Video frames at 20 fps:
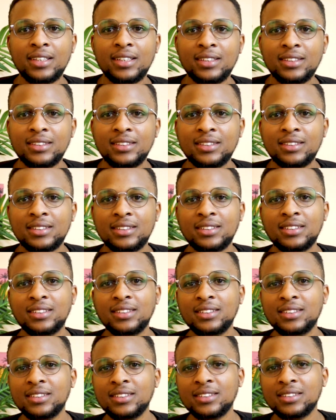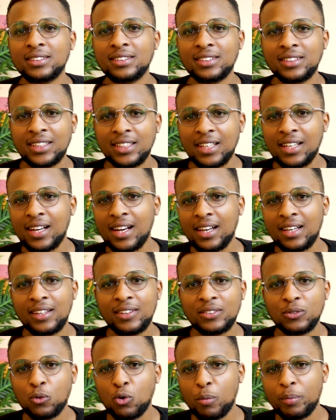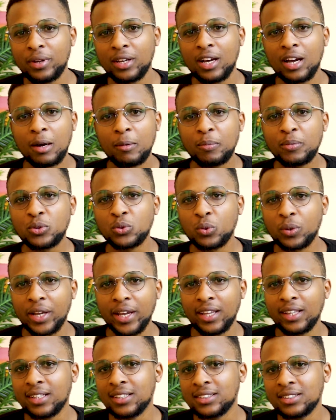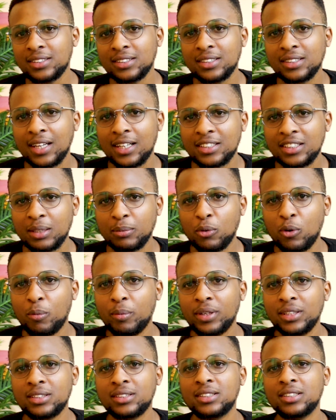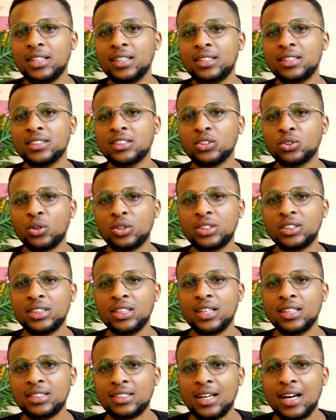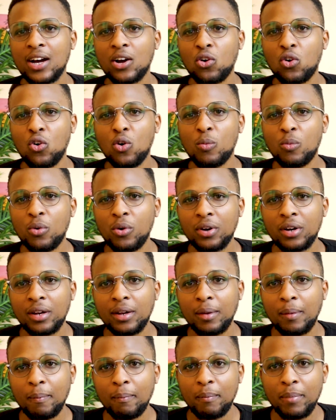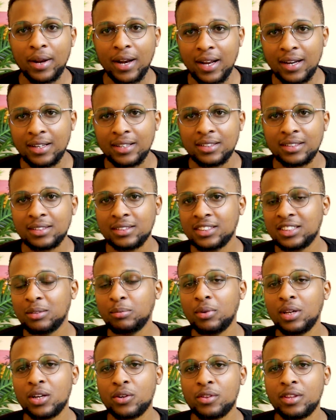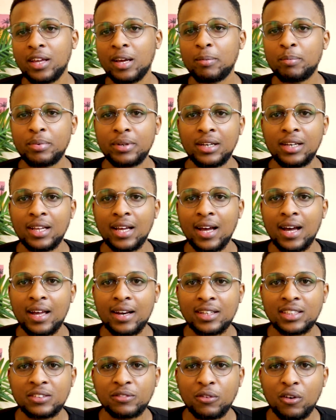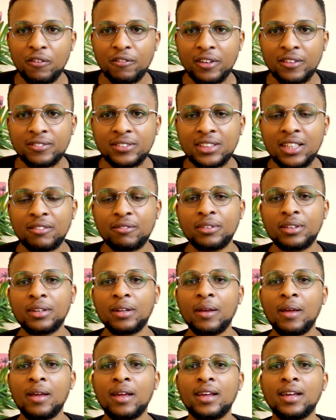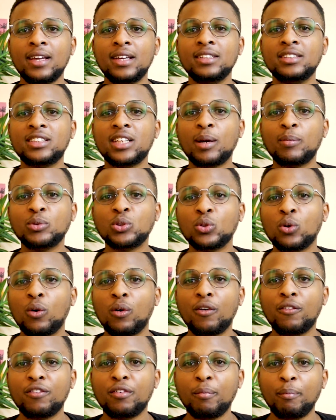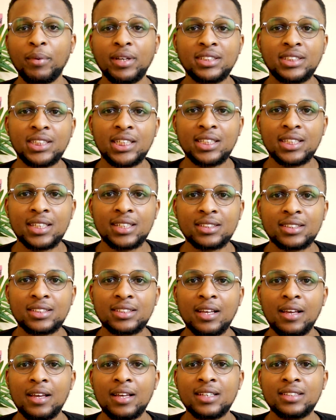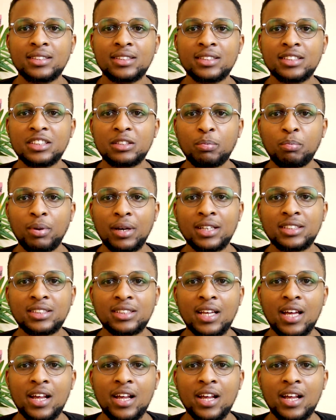is generally warming up to Kenyans at the moment. It is not yet a common brand, similar to the Aprilia RS457 in terms of maintenance. Since parts